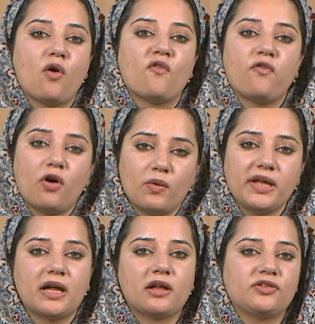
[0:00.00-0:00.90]
Following
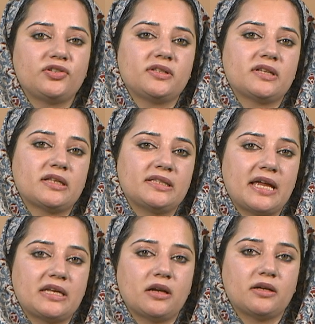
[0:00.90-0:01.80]
conditions are set
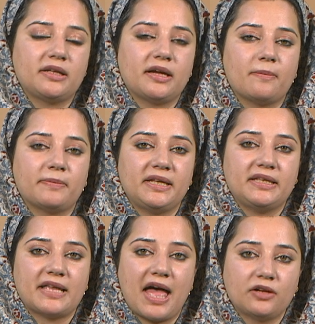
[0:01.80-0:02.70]
under the Companies
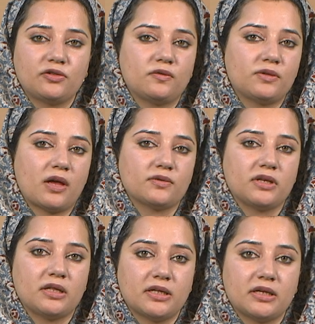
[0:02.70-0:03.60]
Act of
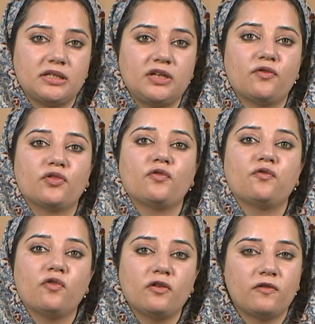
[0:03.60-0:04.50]
2013 for the
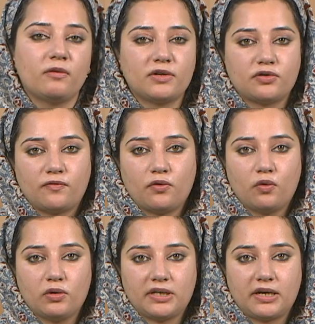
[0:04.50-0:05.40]
fulfillment of a
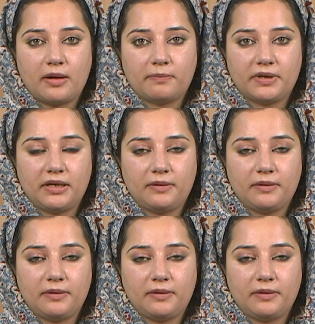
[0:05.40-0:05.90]
holding company.